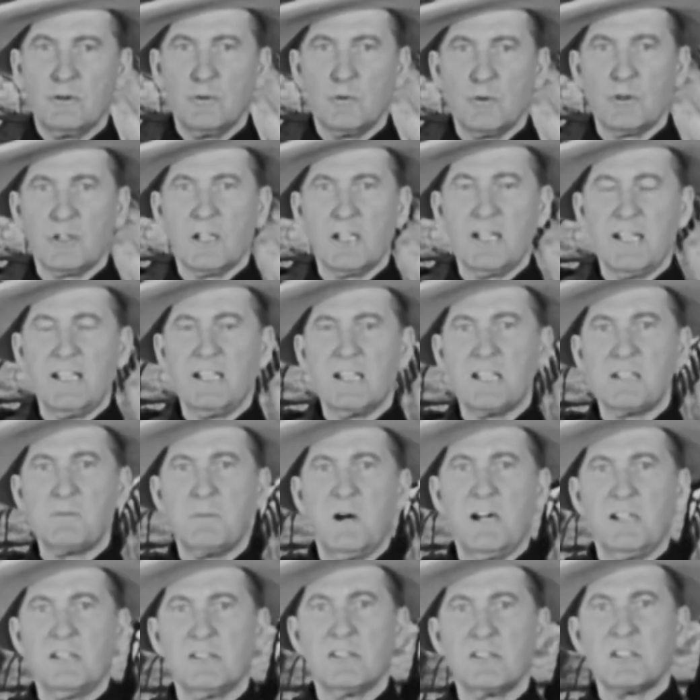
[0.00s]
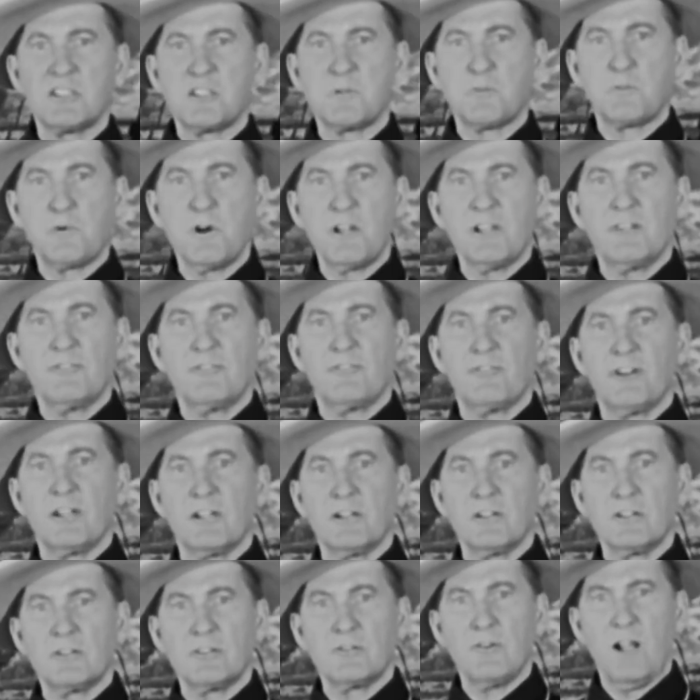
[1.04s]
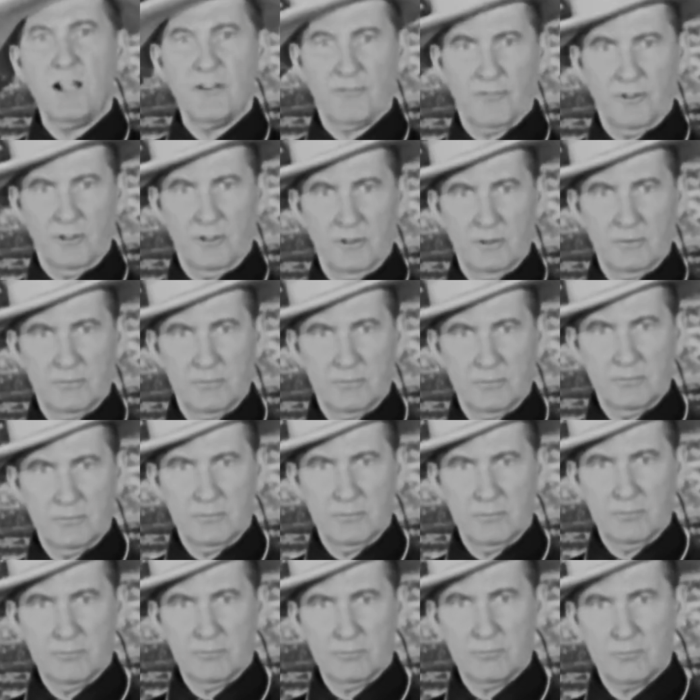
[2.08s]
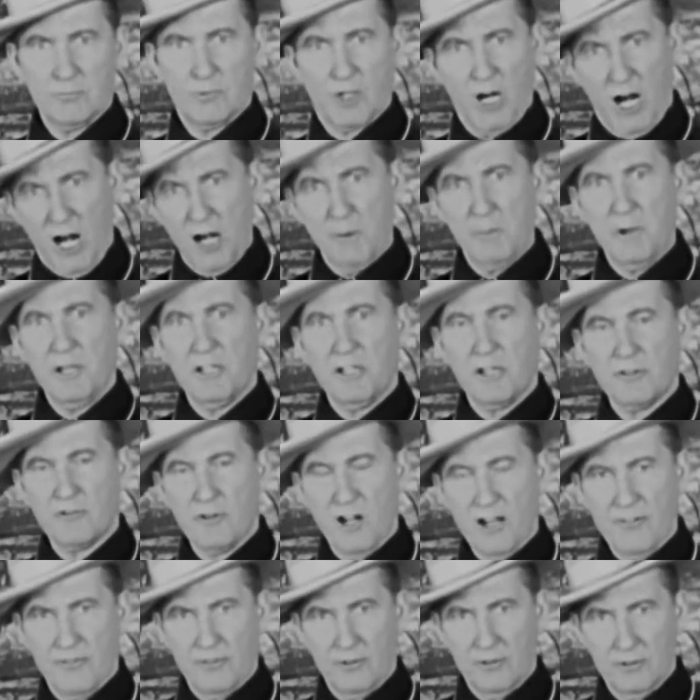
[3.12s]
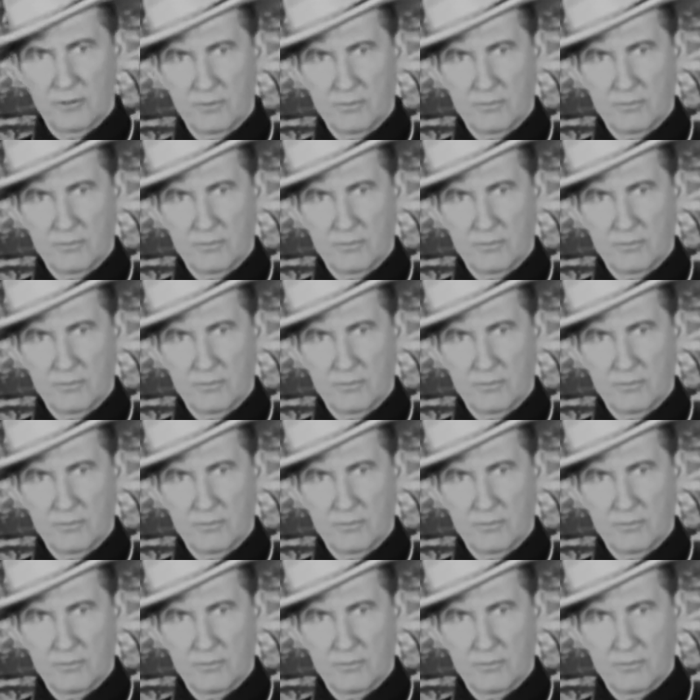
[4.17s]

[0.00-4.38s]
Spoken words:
with the latest model Springfield rifle, carbine and rifle.